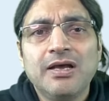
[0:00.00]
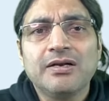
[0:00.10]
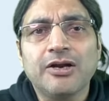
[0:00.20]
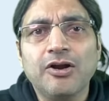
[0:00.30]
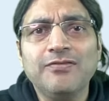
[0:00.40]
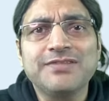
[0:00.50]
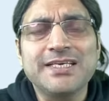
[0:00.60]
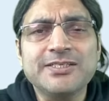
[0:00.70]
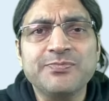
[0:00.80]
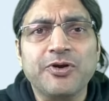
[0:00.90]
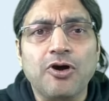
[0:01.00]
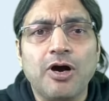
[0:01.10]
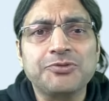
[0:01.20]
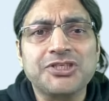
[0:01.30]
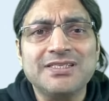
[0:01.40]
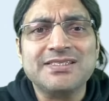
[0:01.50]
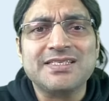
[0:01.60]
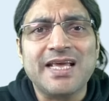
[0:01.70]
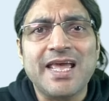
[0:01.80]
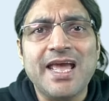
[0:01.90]
none of these, but
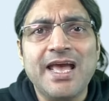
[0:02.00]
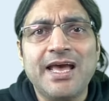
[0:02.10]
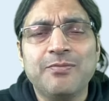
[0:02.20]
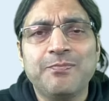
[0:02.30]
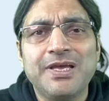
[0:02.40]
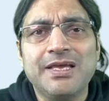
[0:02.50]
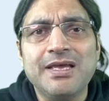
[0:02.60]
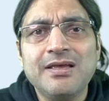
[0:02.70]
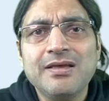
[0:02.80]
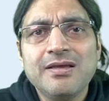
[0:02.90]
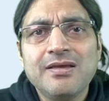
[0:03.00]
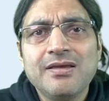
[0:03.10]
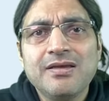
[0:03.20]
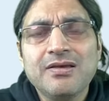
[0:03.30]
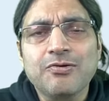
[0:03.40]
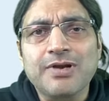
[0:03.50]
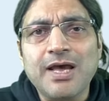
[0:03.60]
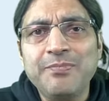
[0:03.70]
options A and B could